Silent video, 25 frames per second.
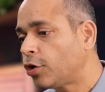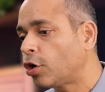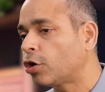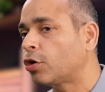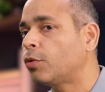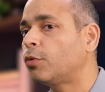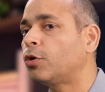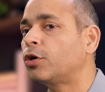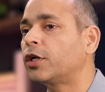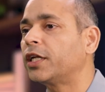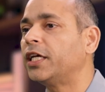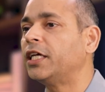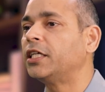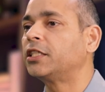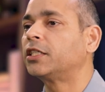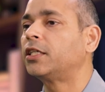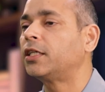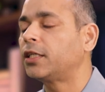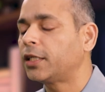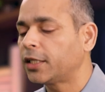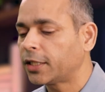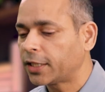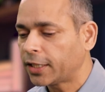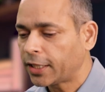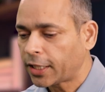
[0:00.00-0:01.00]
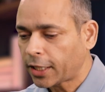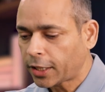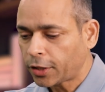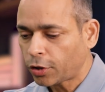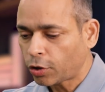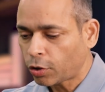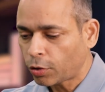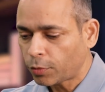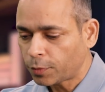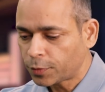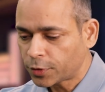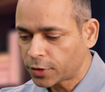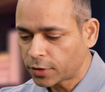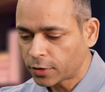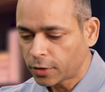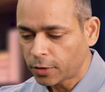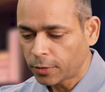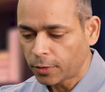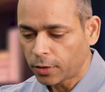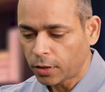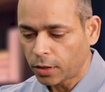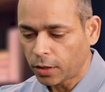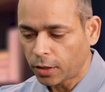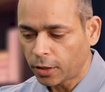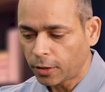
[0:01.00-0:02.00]
talk about agentic AIOps,
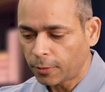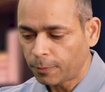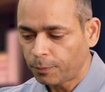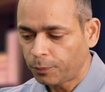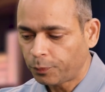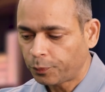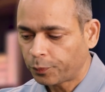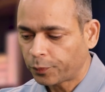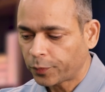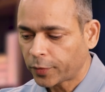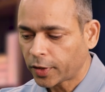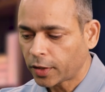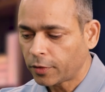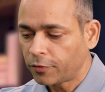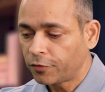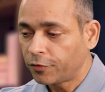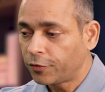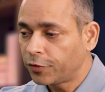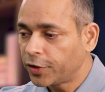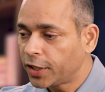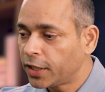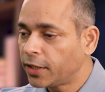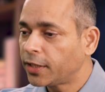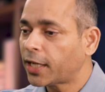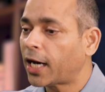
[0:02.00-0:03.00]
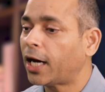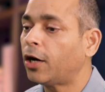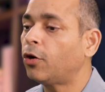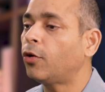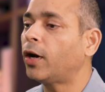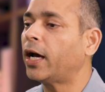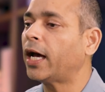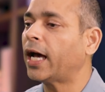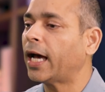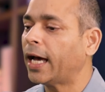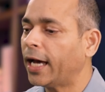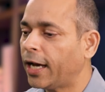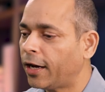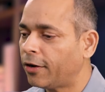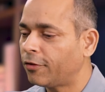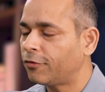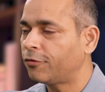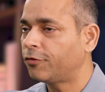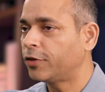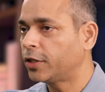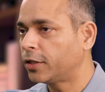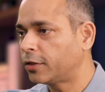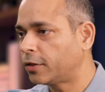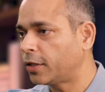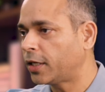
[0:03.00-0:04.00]
we now have,
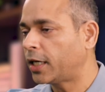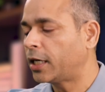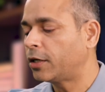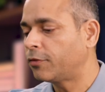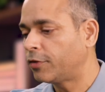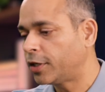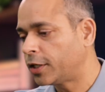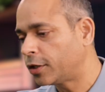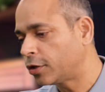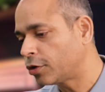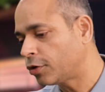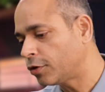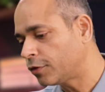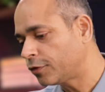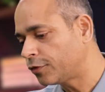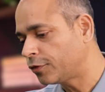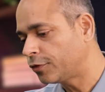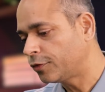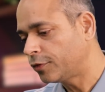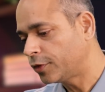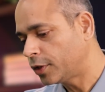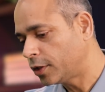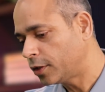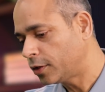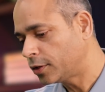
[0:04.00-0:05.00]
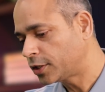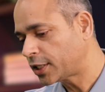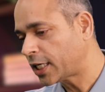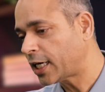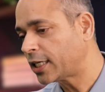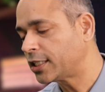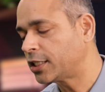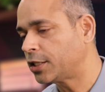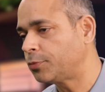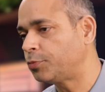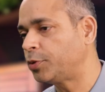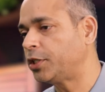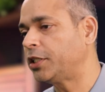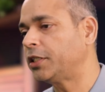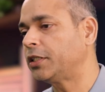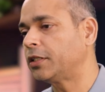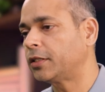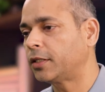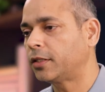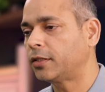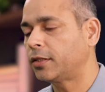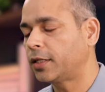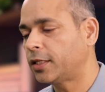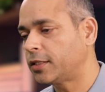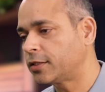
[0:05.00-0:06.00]
with the advent of ChatGPT
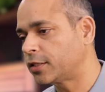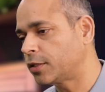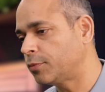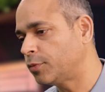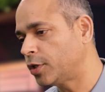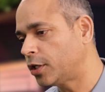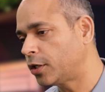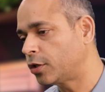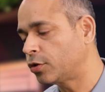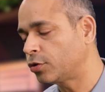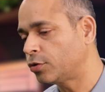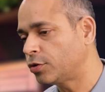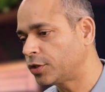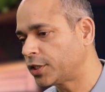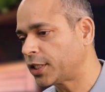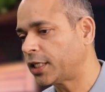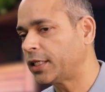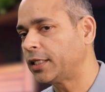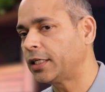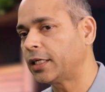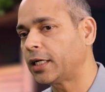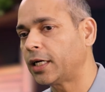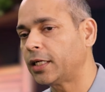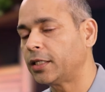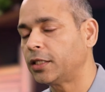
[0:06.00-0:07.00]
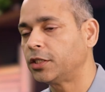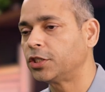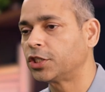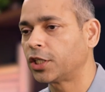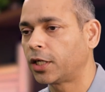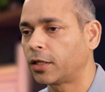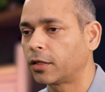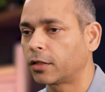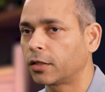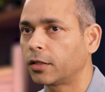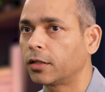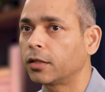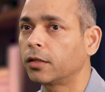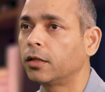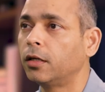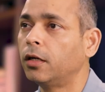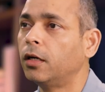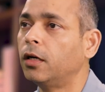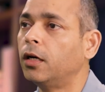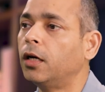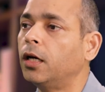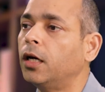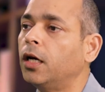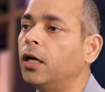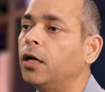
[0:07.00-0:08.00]
and similar tools, Gen AI in general,
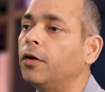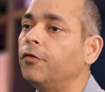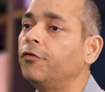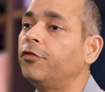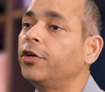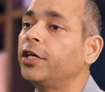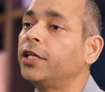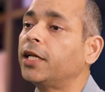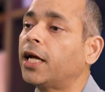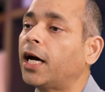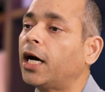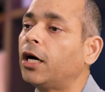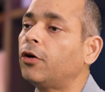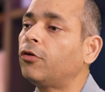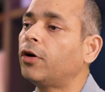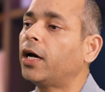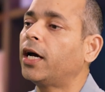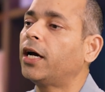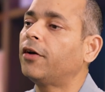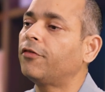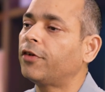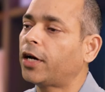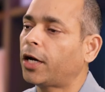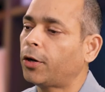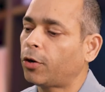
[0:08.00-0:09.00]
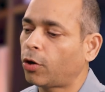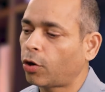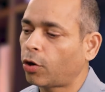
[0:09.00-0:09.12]
we now have an